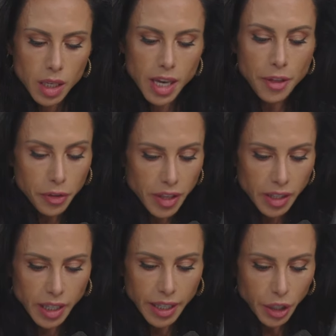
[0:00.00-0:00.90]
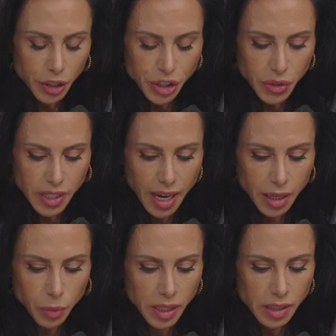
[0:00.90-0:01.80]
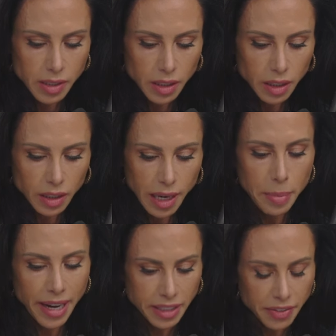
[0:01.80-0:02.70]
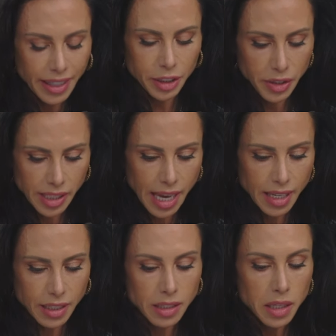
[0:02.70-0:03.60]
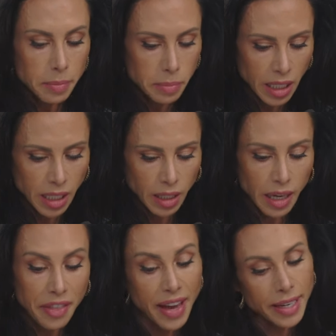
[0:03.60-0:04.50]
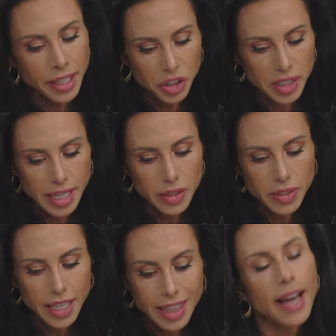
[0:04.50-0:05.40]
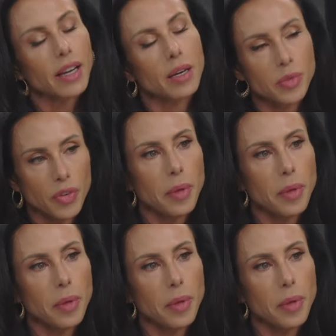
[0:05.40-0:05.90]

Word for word: the other thing that I heard you say was get back to factory settings, meaning, and that actually sounds like that comes from